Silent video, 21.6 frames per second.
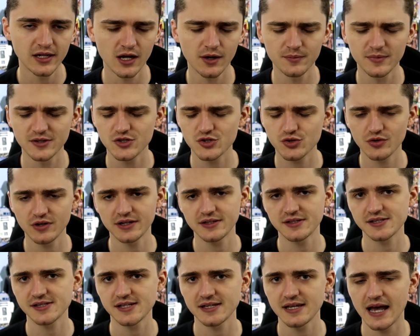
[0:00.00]
I'm intrigued
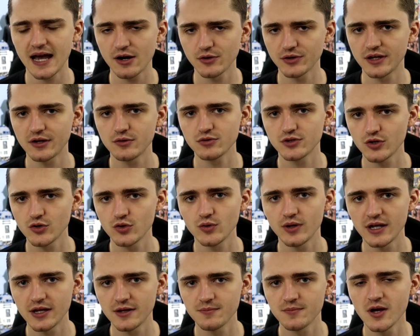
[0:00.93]
to see how they'll do
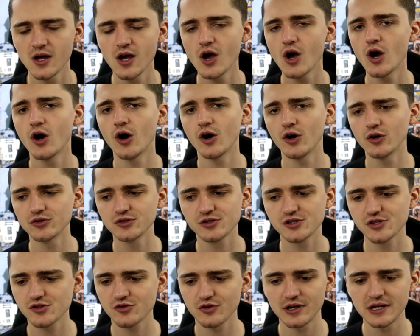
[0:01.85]
him on
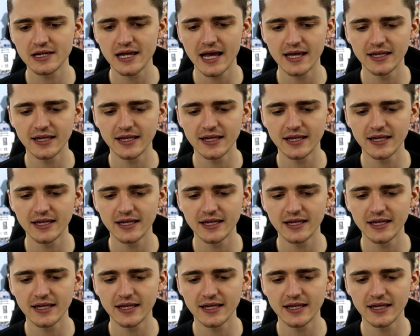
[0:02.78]
screen